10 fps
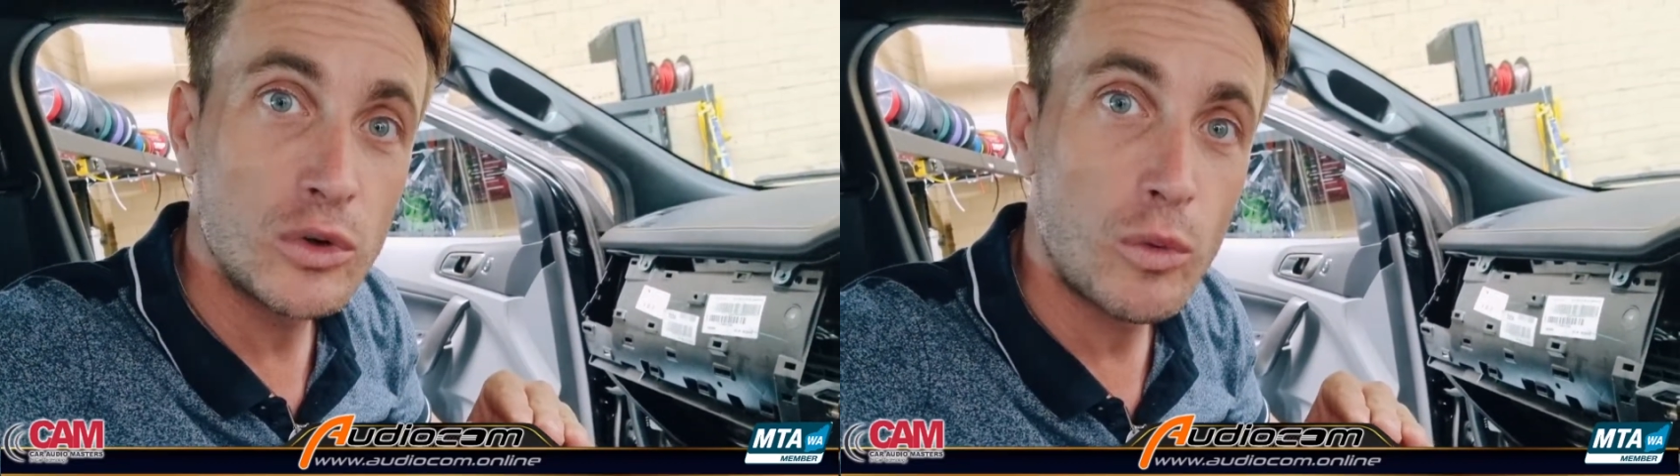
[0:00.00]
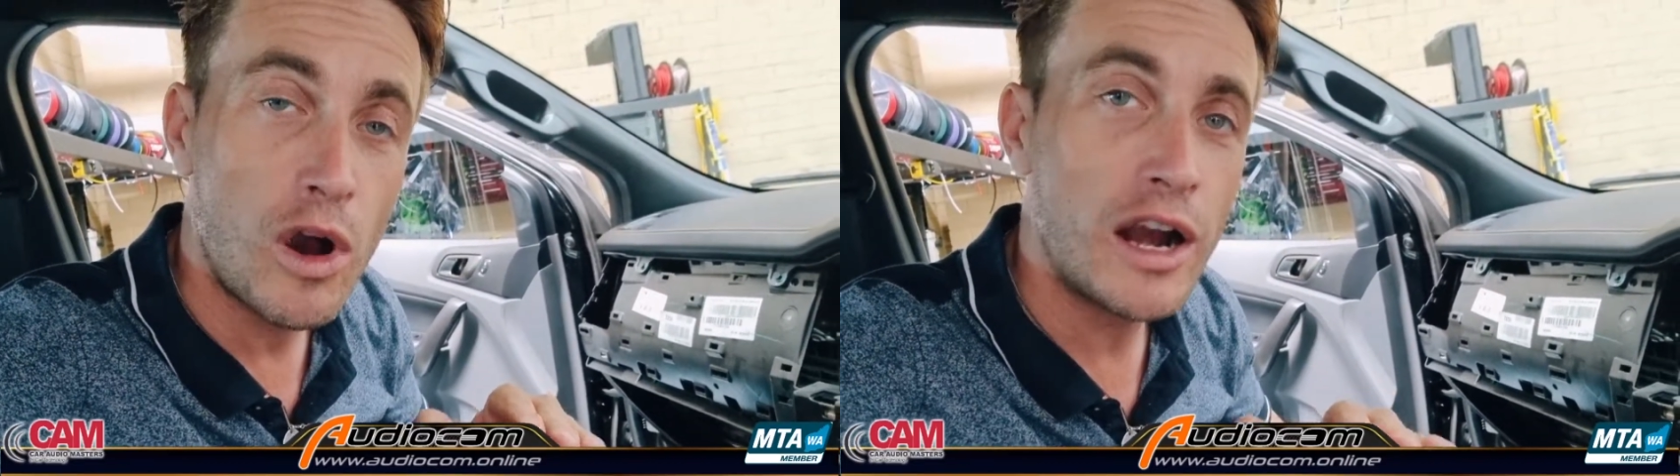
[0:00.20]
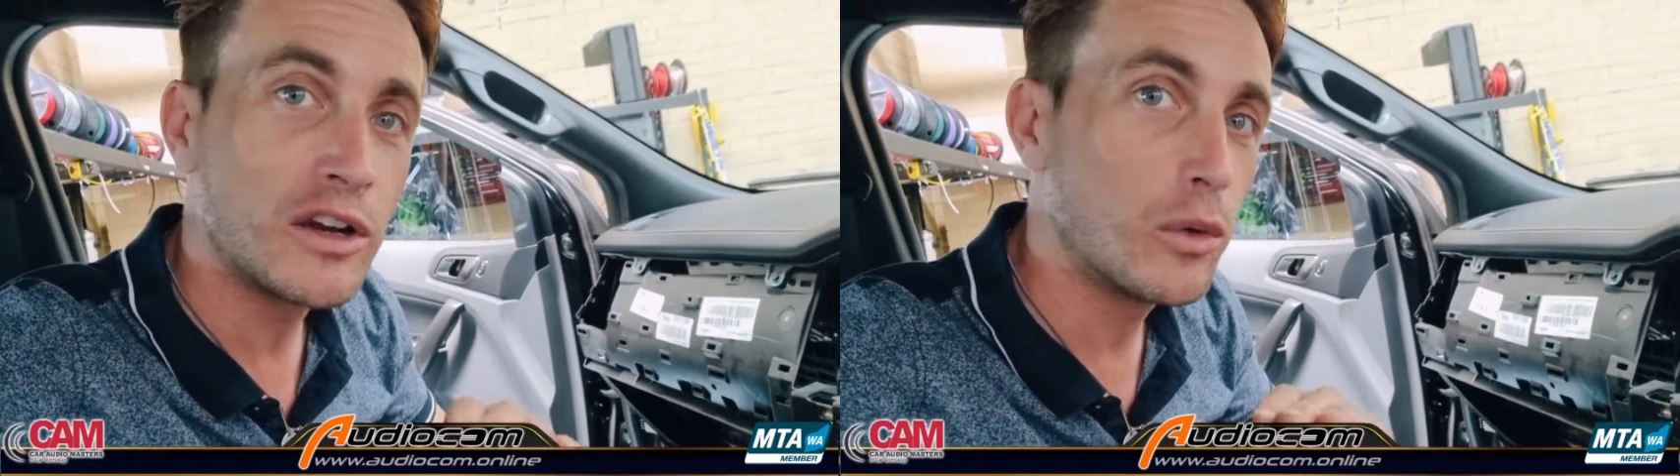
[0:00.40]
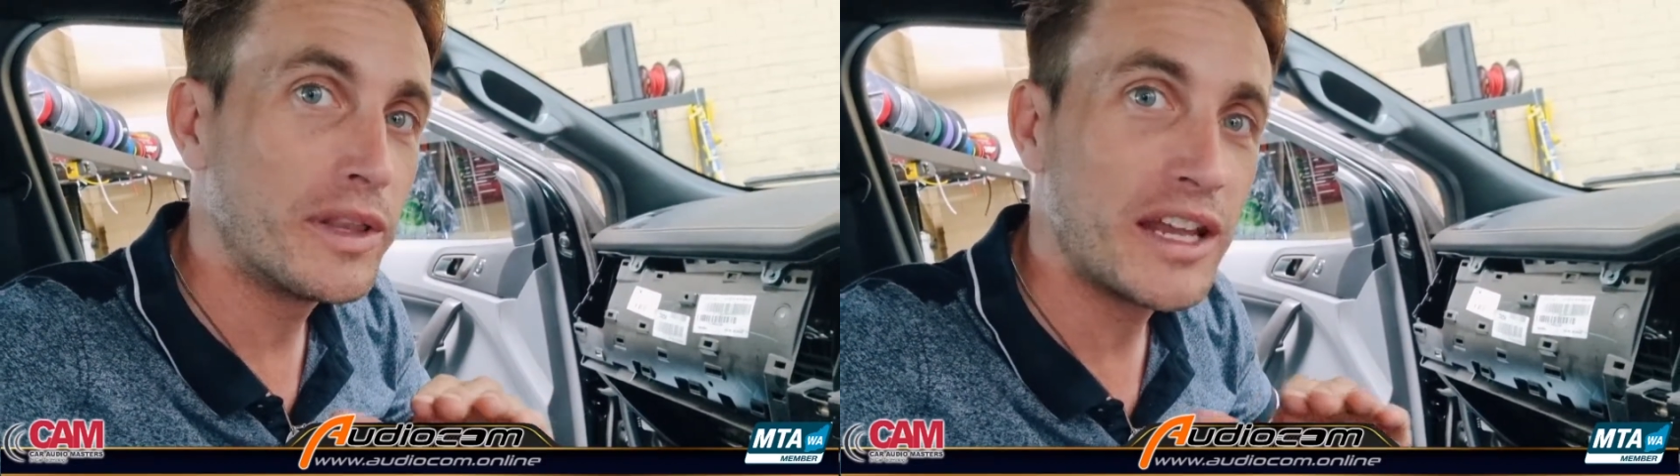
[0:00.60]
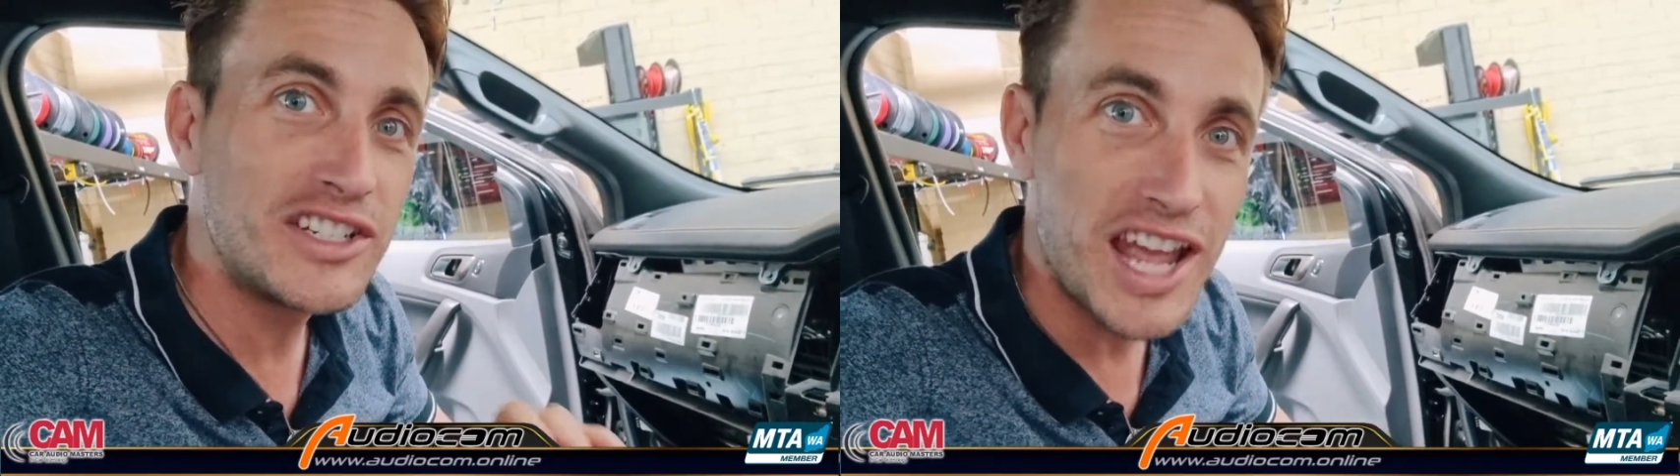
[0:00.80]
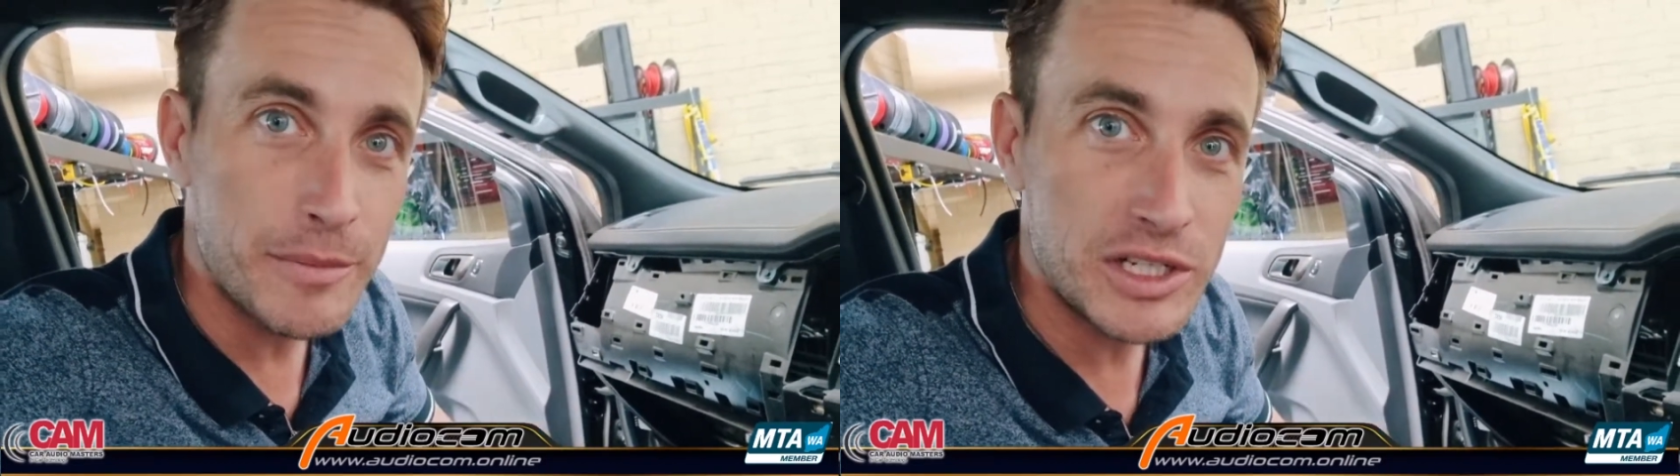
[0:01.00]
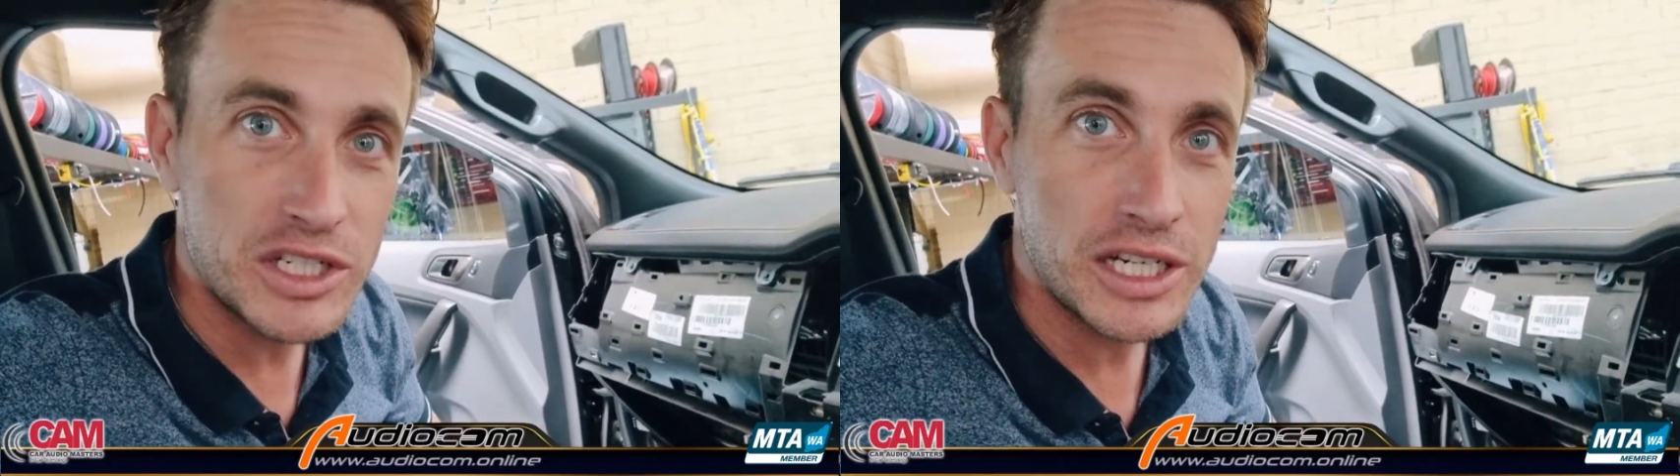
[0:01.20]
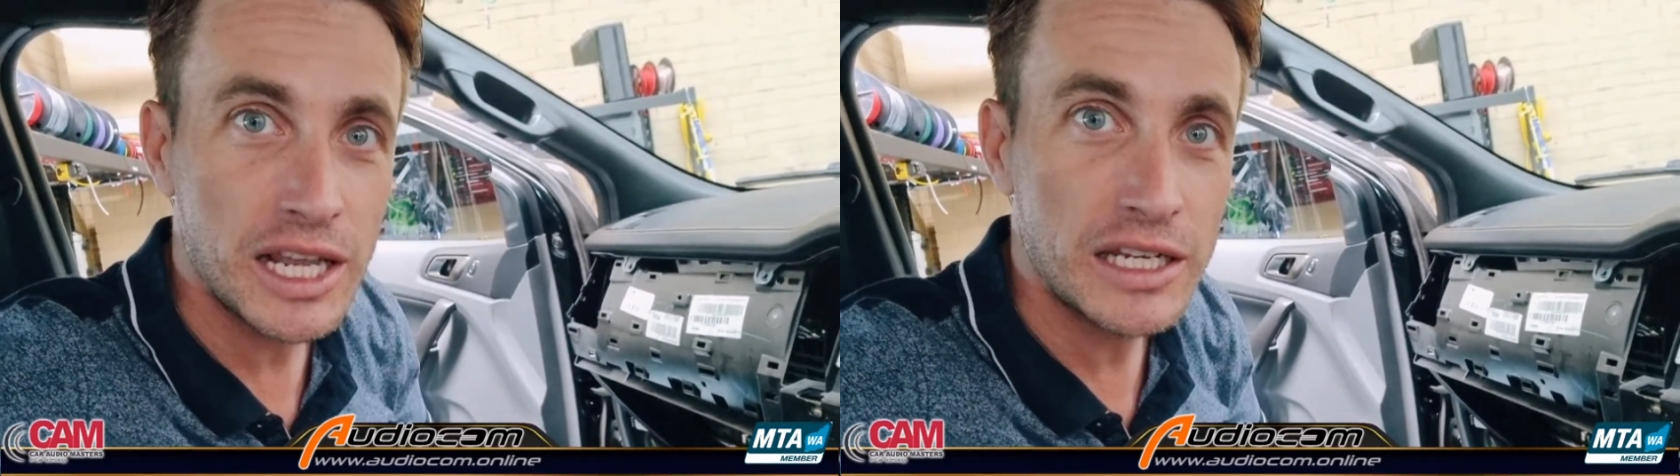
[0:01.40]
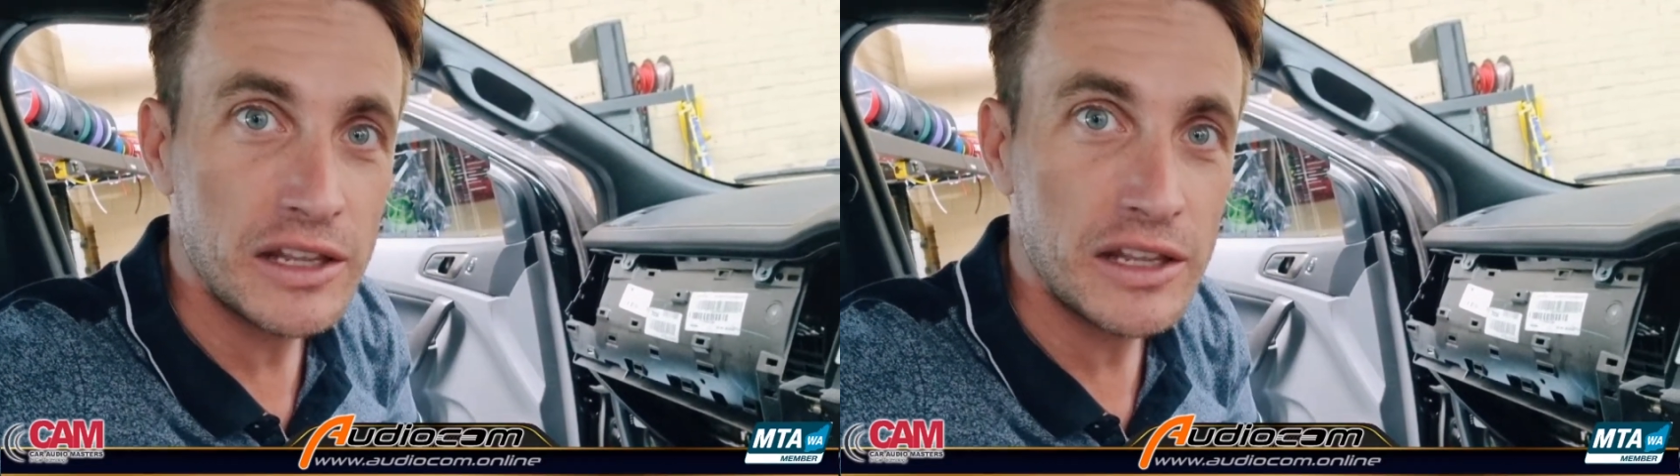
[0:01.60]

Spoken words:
wiring or without damaging any